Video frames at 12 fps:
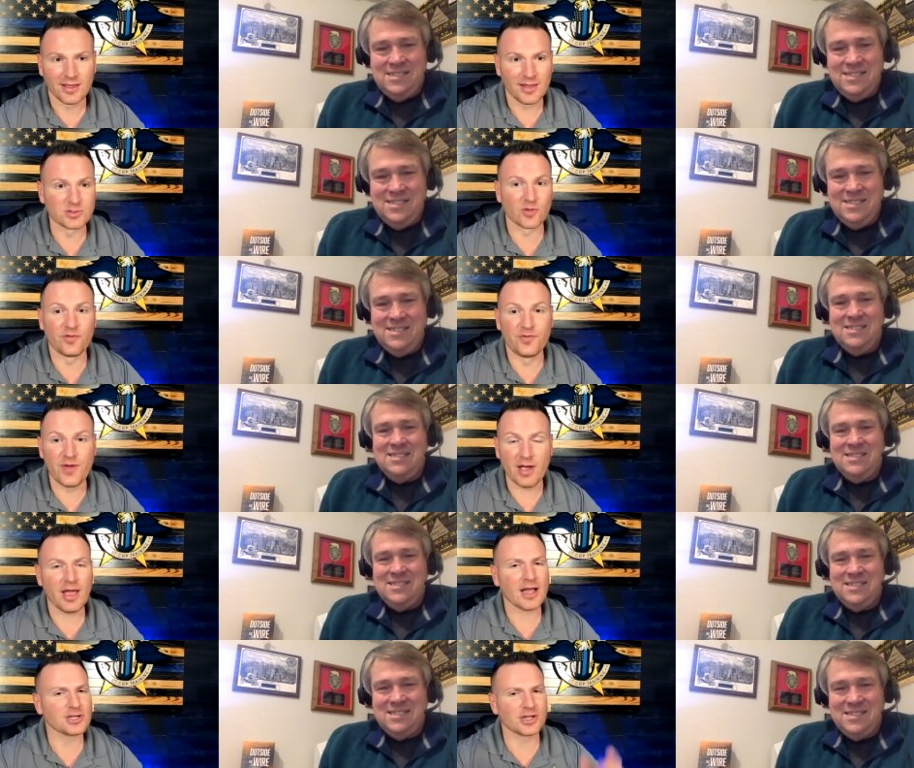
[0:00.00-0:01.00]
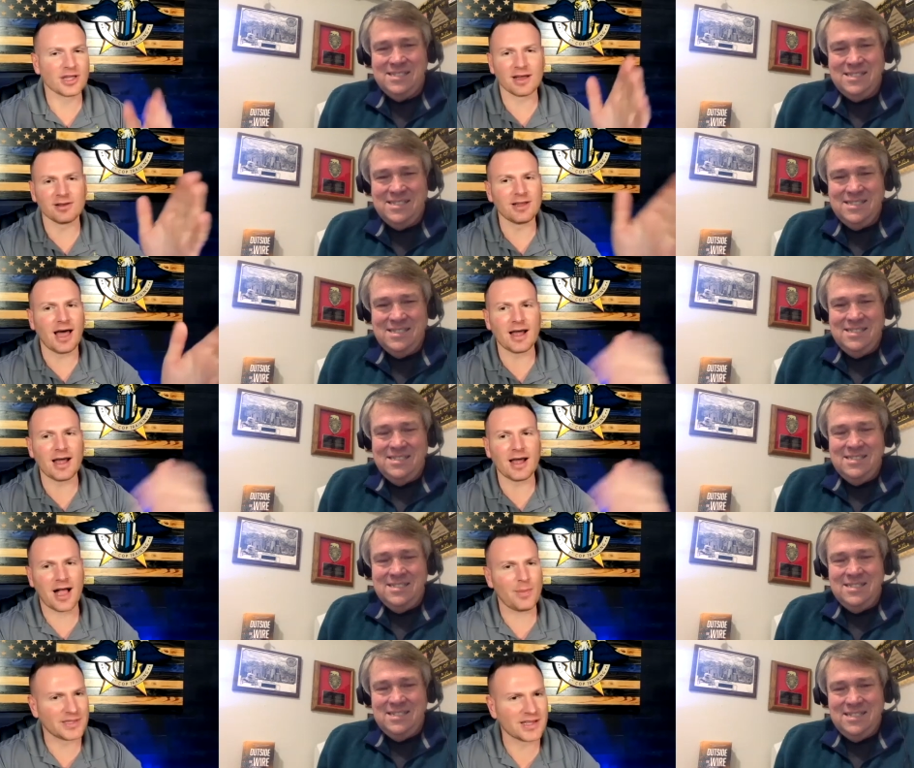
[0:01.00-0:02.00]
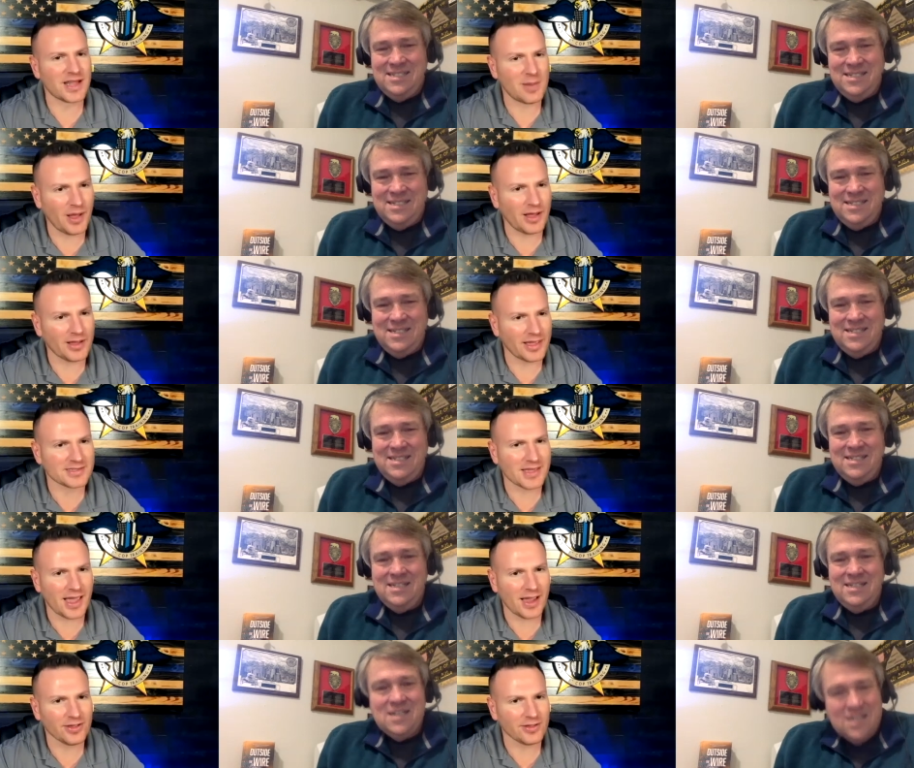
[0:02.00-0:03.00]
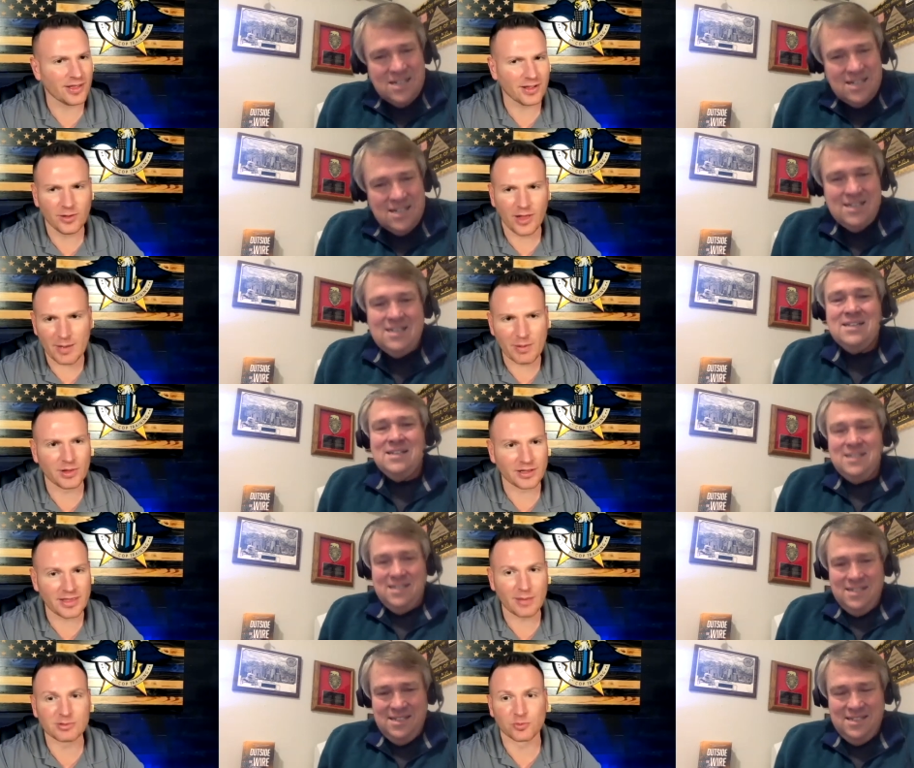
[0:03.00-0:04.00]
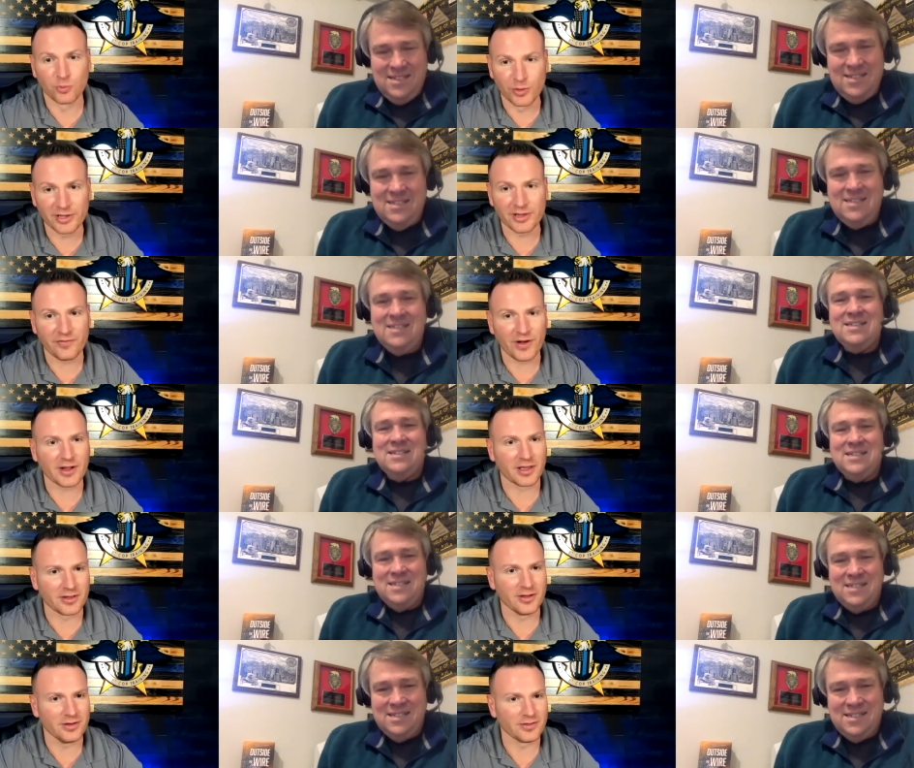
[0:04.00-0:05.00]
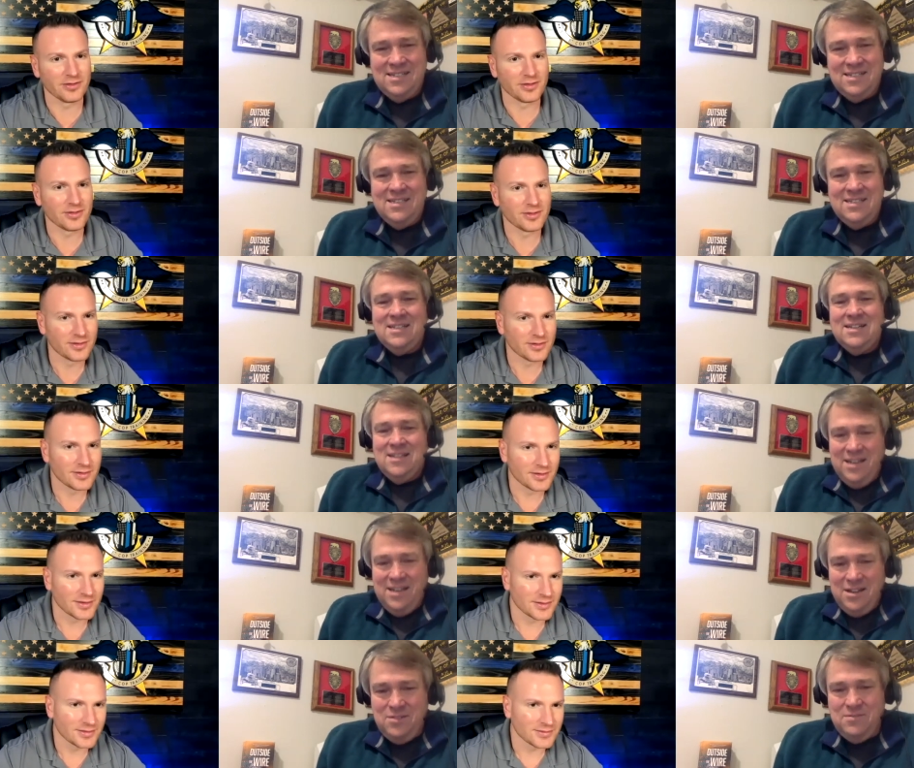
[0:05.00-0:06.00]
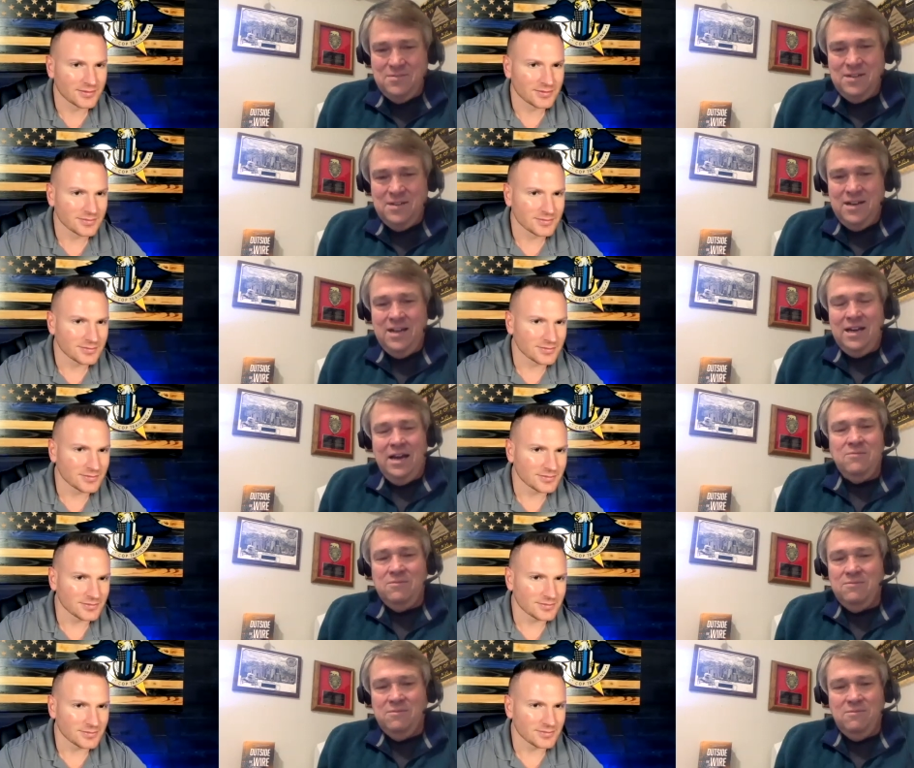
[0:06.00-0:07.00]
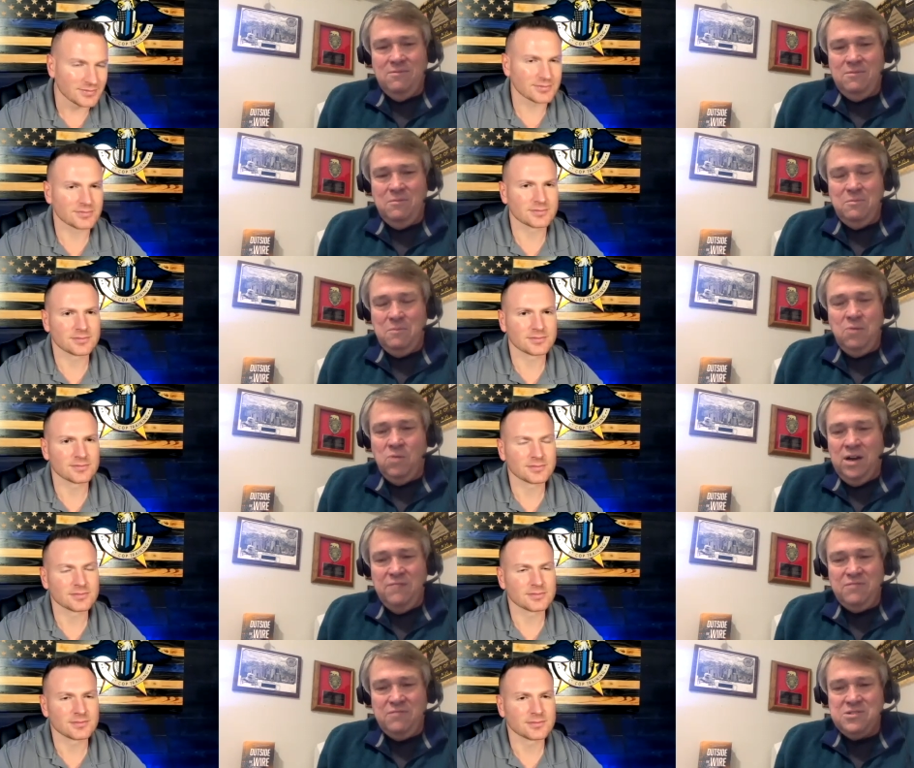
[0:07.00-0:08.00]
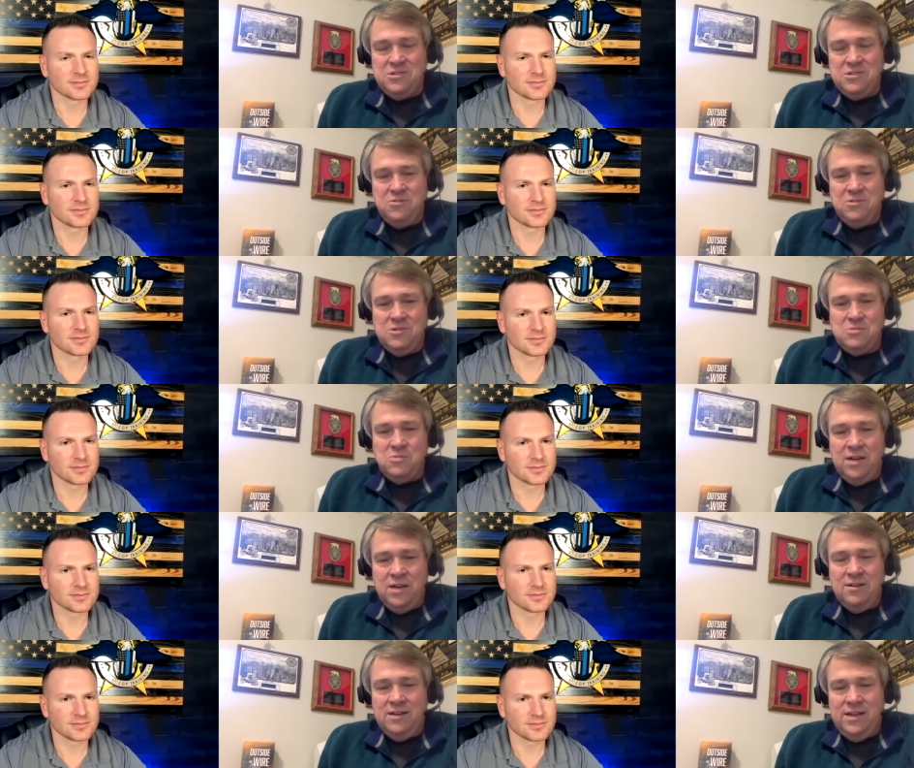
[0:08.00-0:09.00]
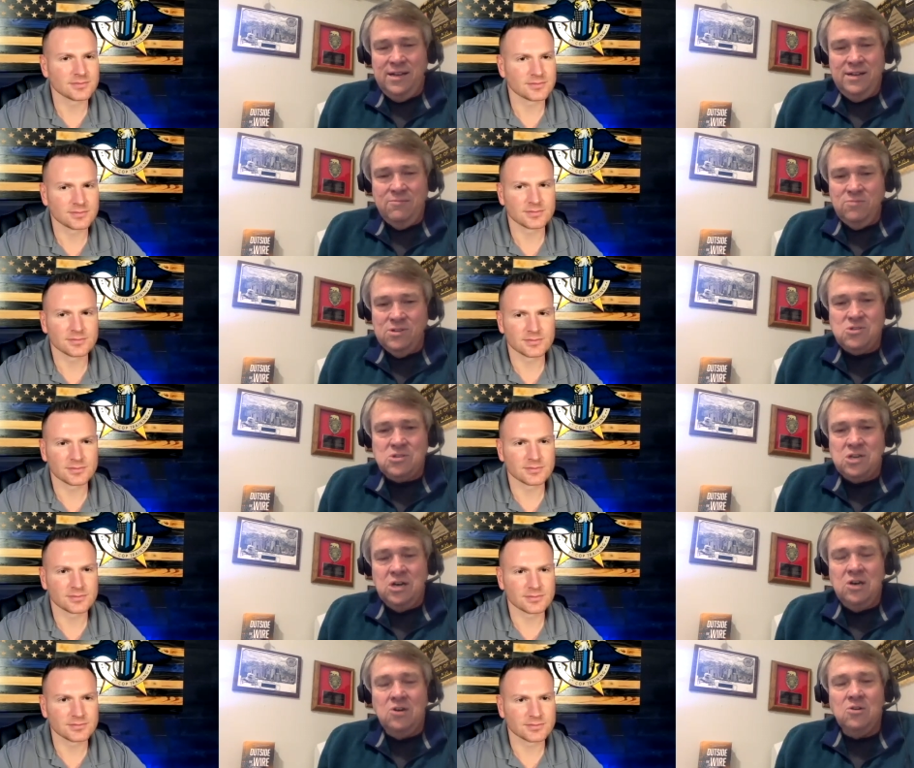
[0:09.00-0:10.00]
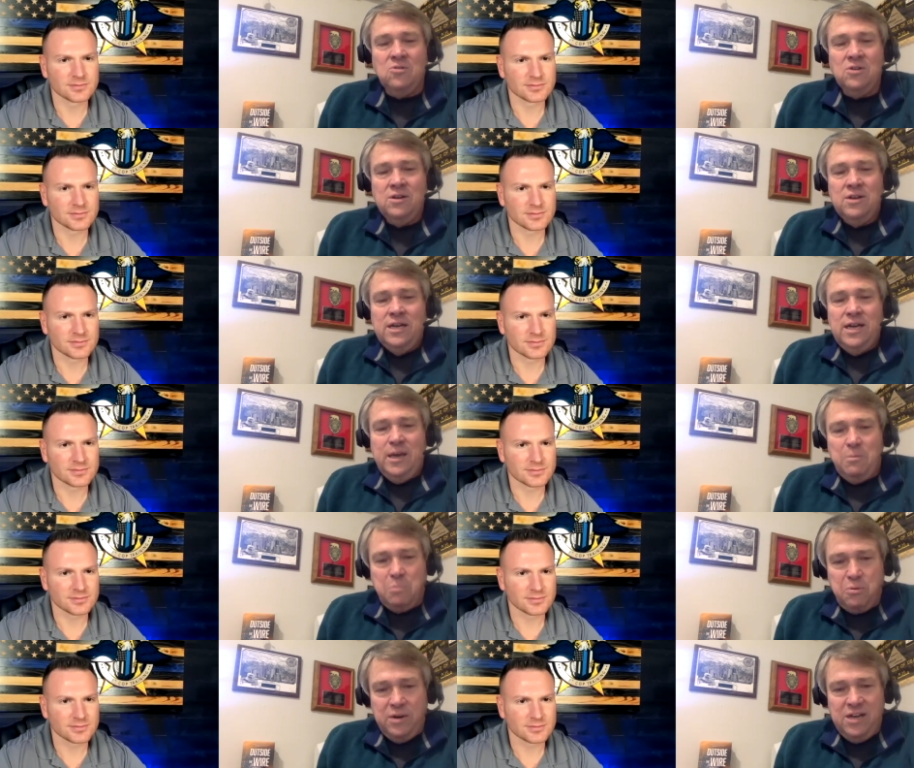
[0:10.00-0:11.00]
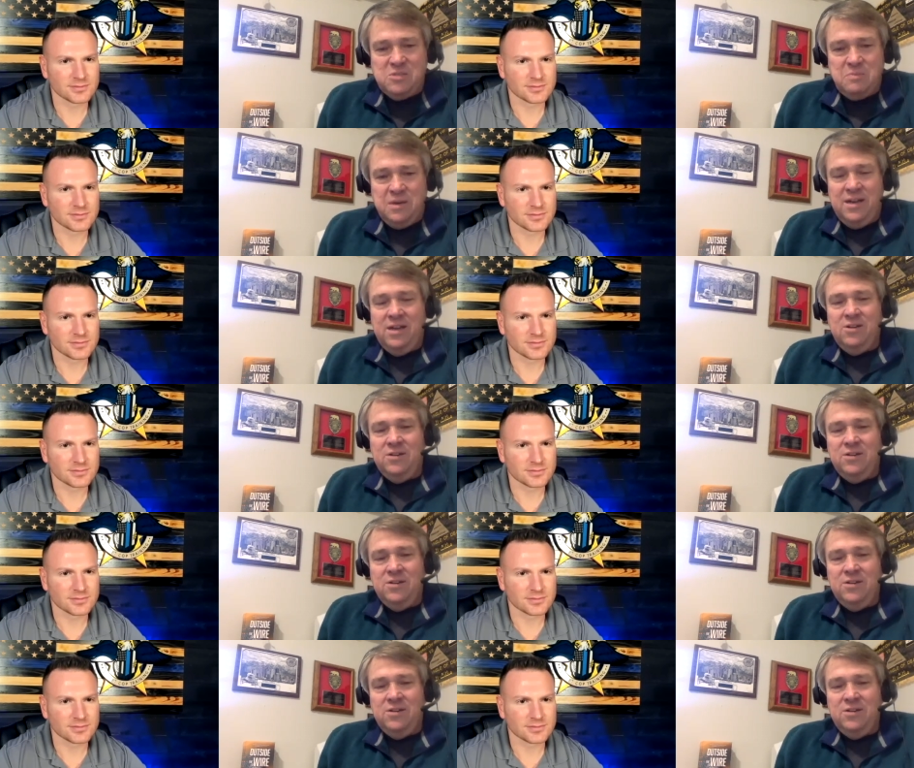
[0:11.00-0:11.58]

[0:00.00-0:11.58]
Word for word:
Speaker 1: it was a ve- actually I got a lot of compliments on that podcast, Gary. Like a lot of people were like, "That was really fucking good."
Speaker 2: Thank you. I, I my wife listened to it as well and was so impressed by your